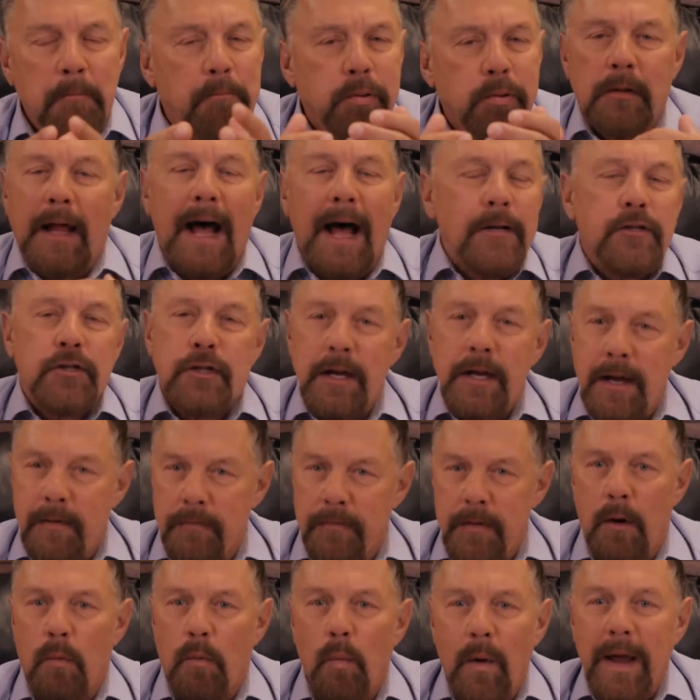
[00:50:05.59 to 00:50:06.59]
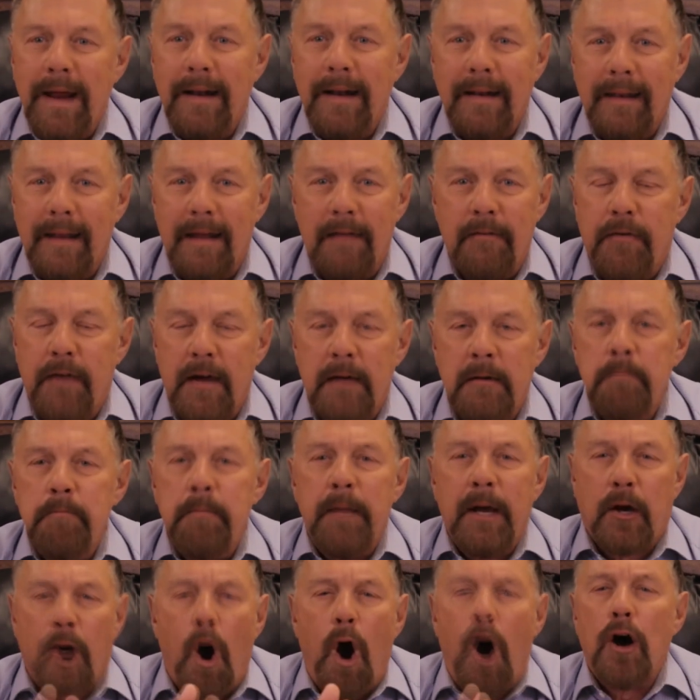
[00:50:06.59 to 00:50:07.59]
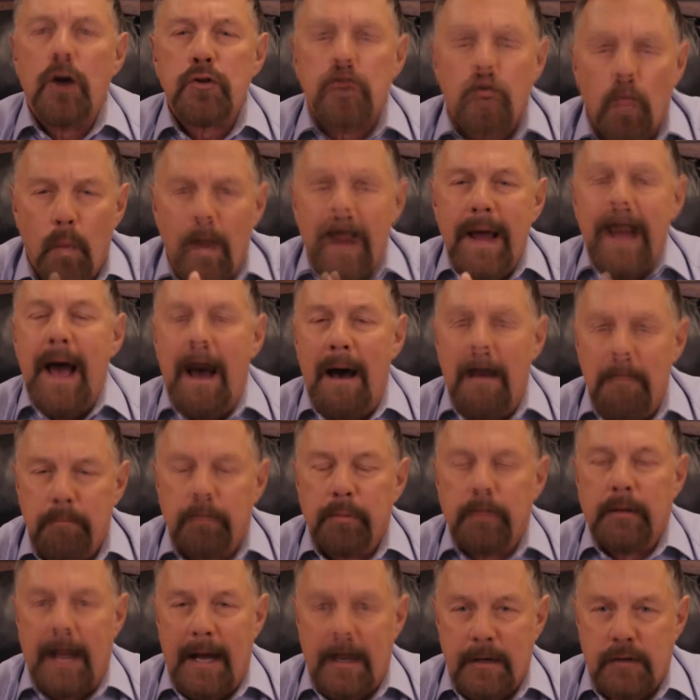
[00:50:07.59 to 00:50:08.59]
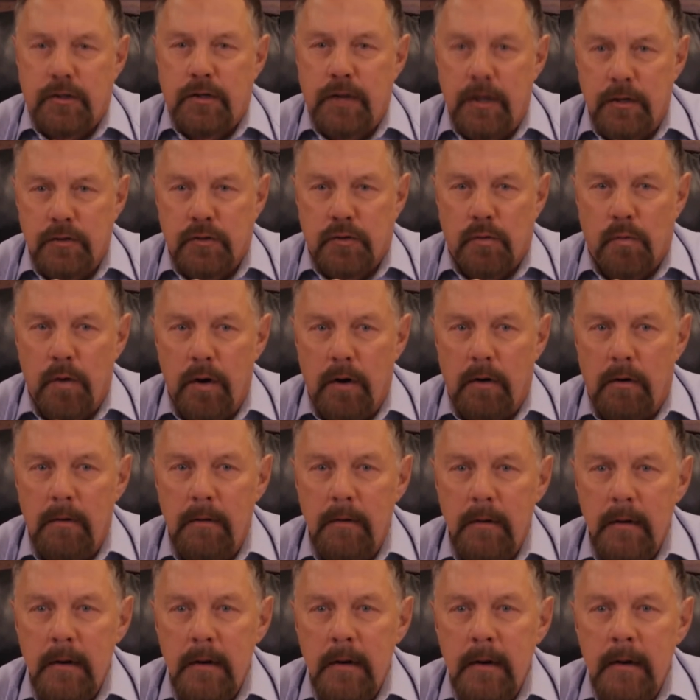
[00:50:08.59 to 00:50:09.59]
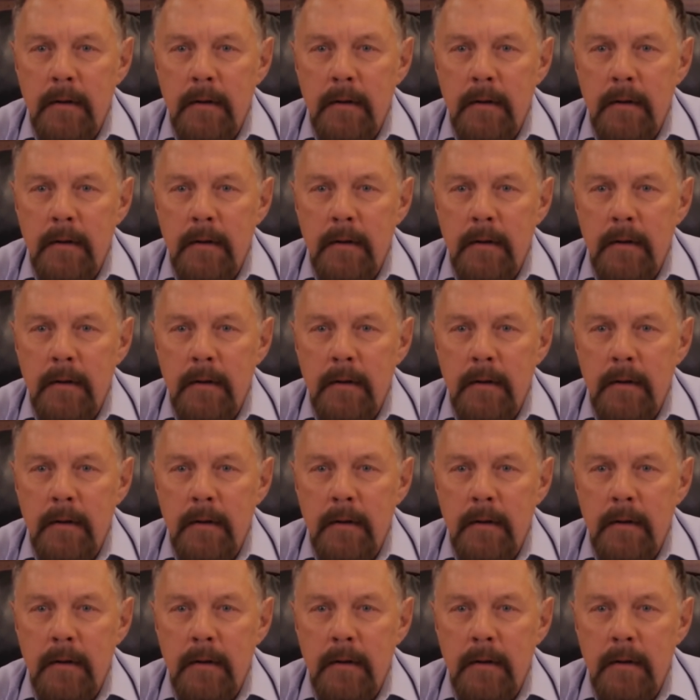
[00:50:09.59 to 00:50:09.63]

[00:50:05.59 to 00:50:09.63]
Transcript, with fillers: the blessing that we live in because we have blessed Israel,